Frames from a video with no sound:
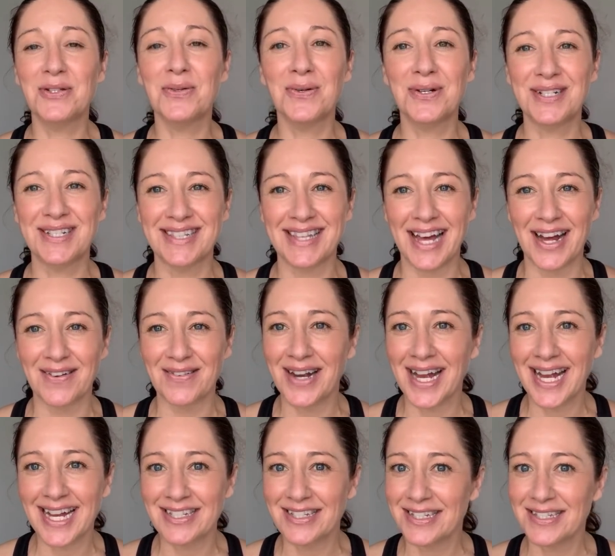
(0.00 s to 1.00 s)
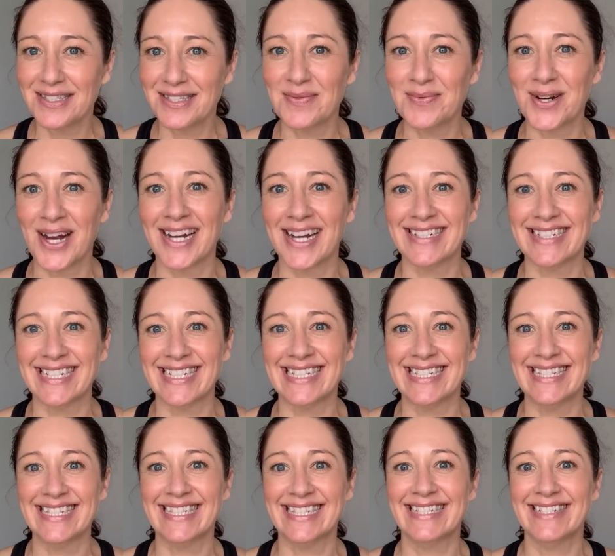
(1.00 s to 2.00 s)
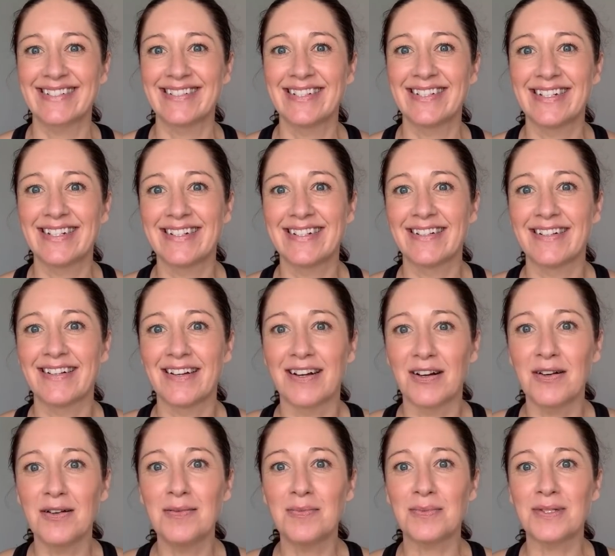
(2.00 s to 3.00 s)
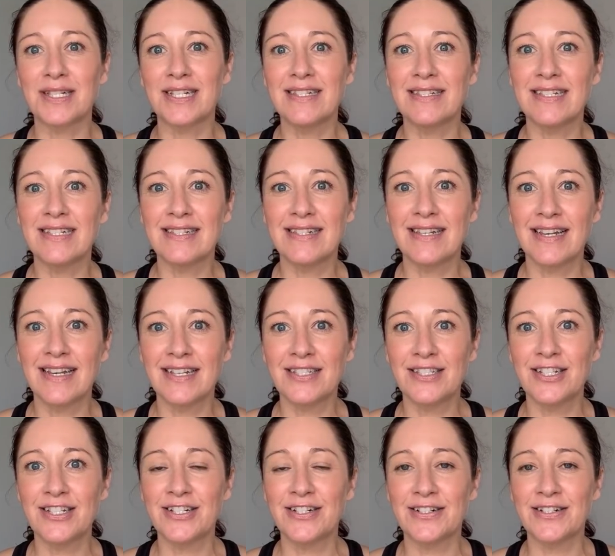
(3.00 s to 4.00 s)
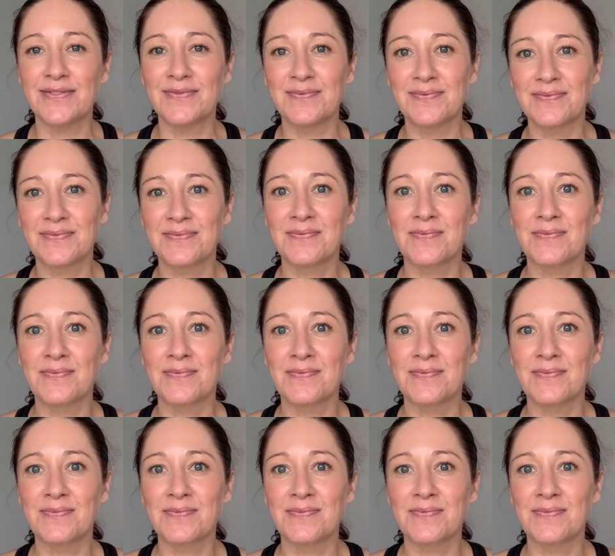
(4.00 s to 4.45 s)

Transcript: towards that, right? Just to practice. Oh, Lindsay's in it too.